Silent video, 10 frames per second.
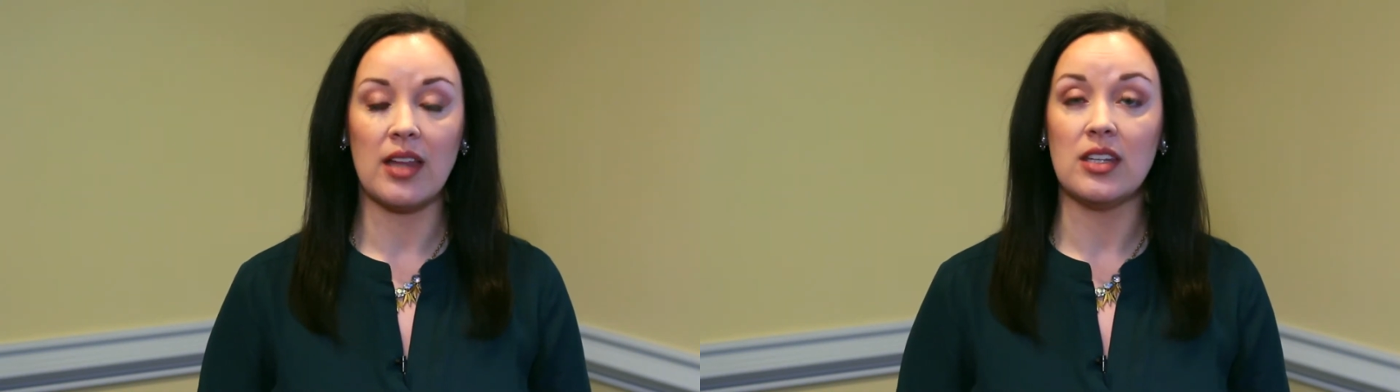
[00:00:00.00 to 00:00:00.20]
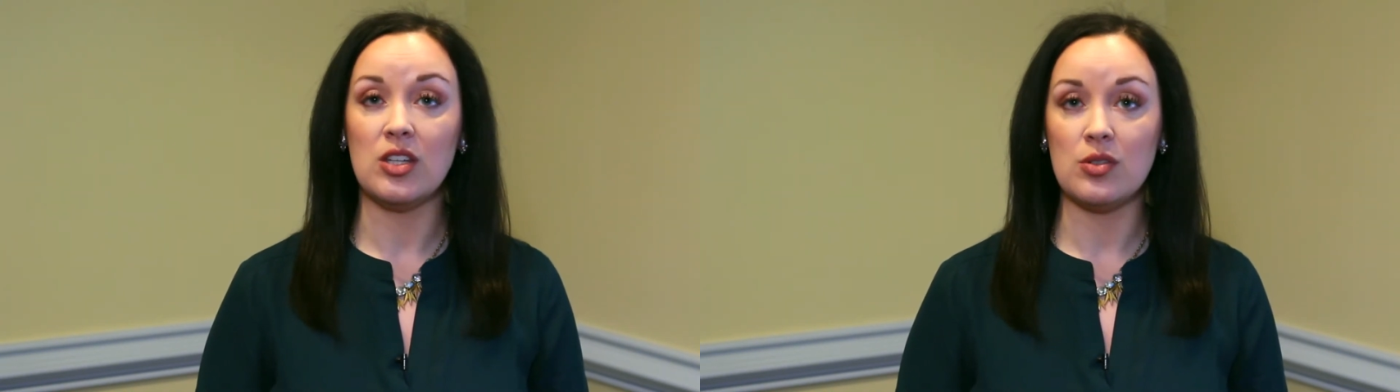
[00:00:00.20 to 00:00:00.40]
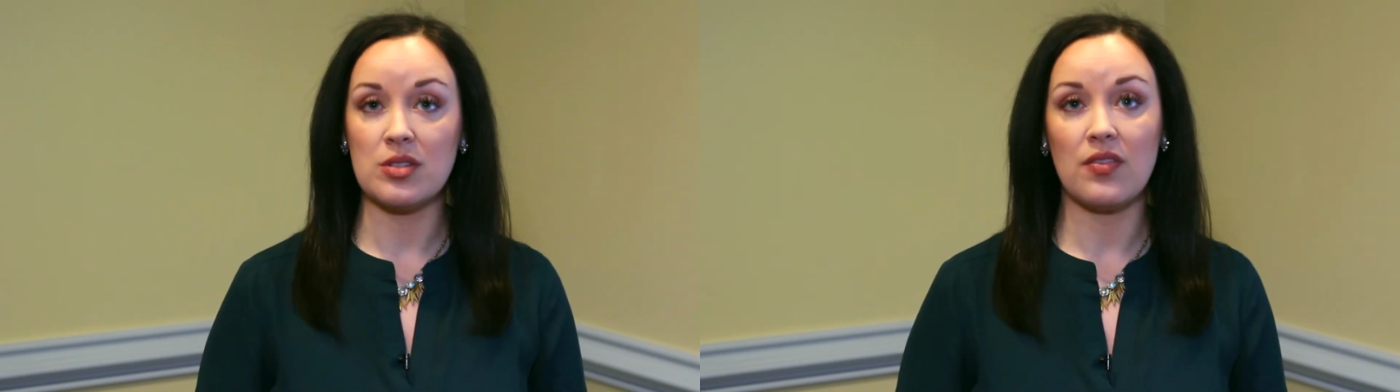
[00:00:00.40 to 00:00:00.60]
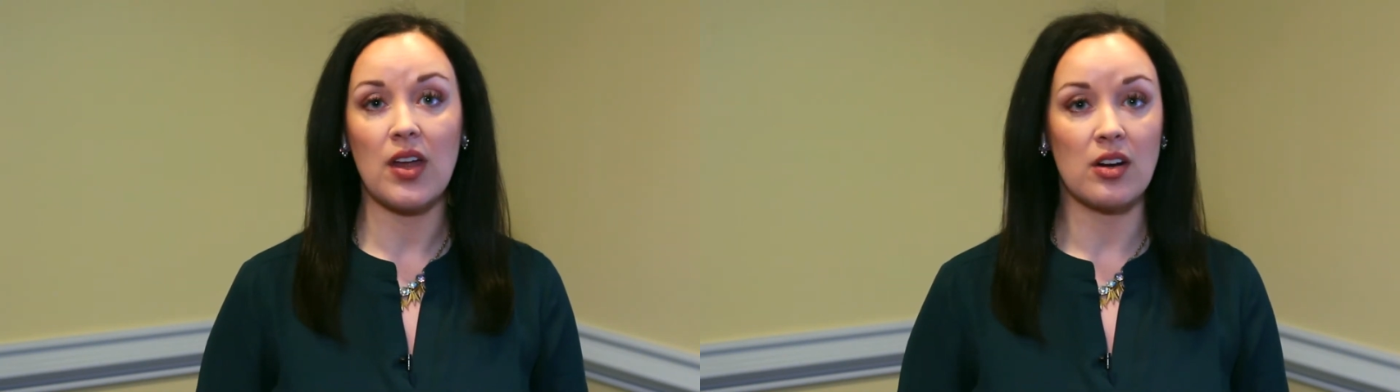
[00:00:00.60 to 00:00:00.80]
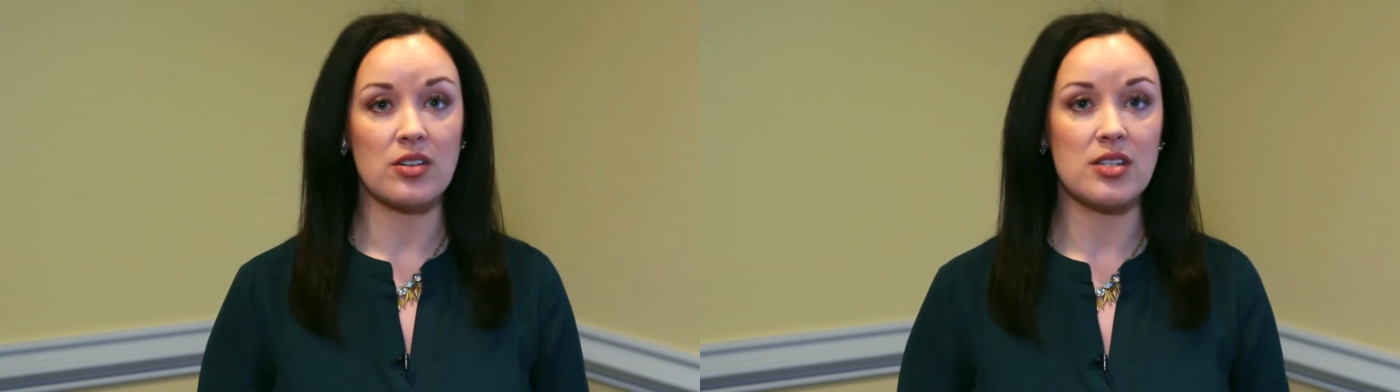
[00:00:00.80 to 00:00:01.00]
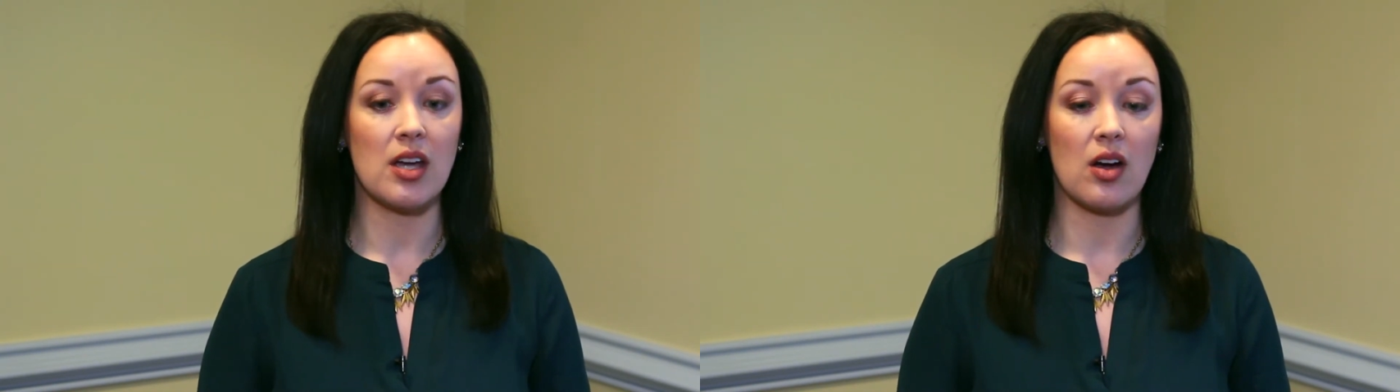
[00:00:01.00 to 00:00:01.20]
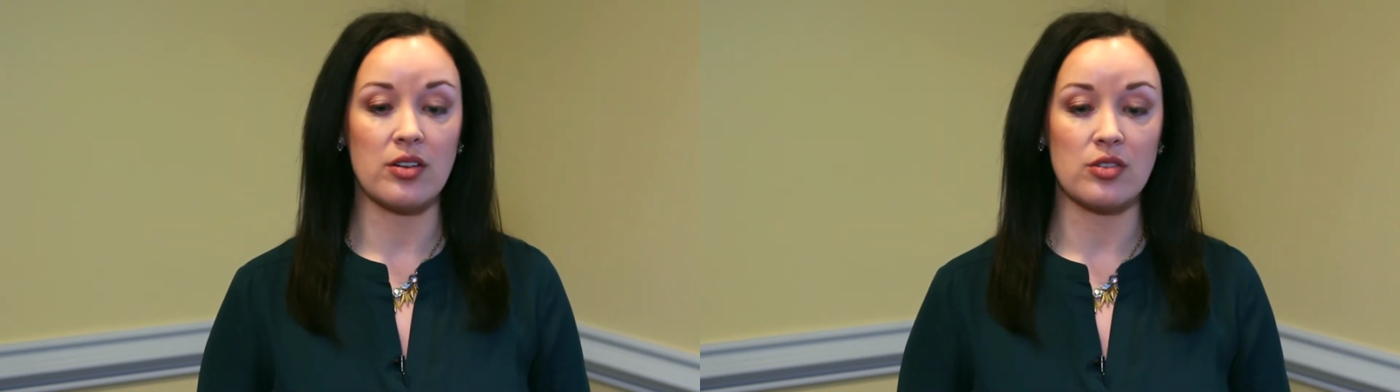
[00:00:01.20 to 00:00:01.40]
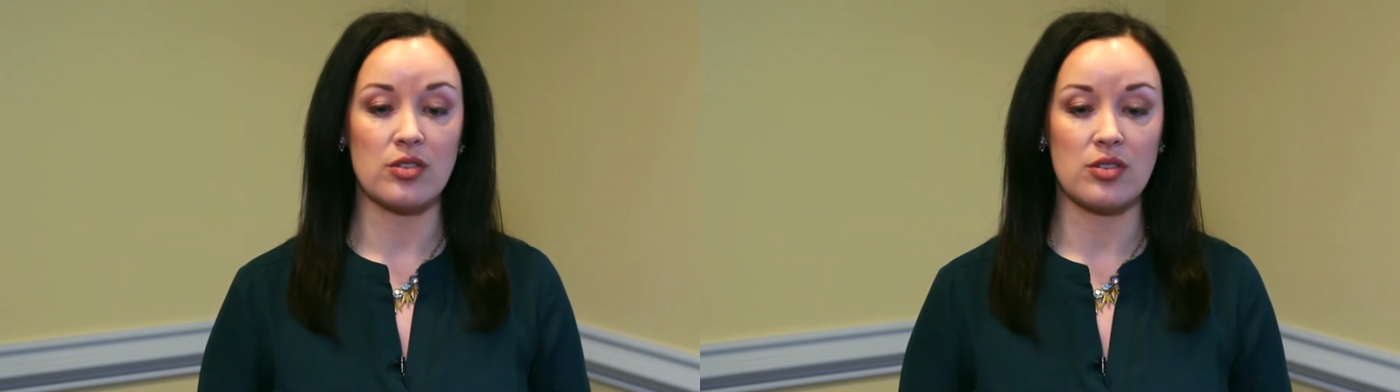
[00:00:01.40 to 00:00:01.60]
and the use of NRT are
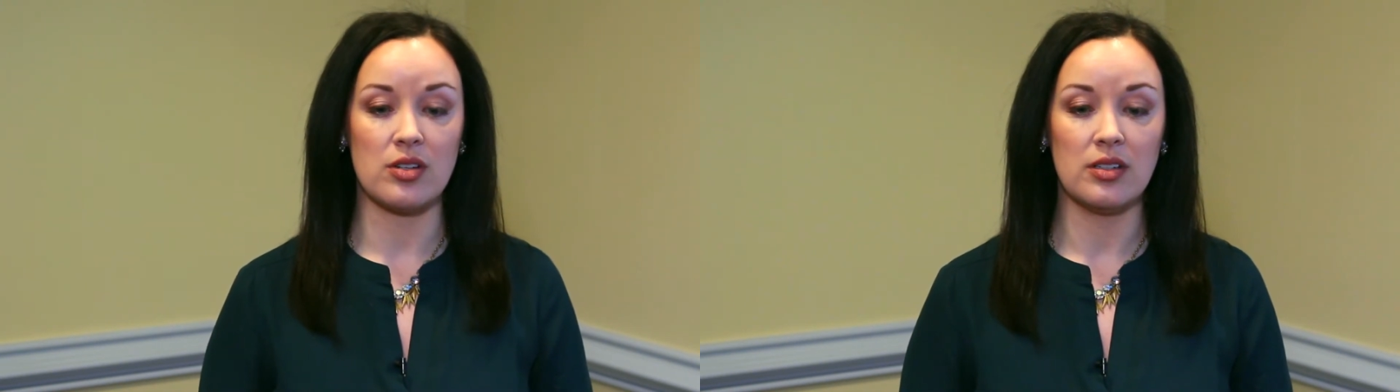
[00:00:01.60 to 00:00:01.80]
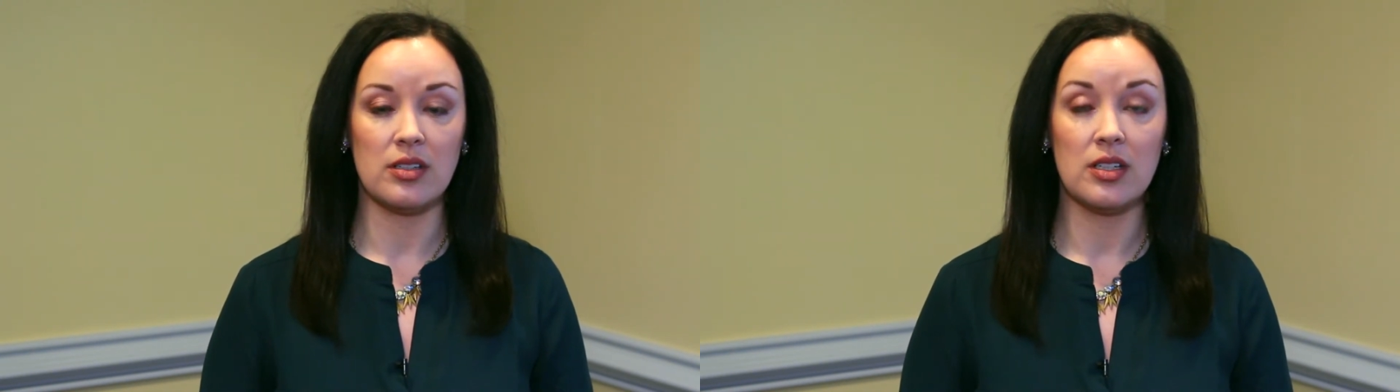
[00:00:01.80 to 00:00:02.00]
understood.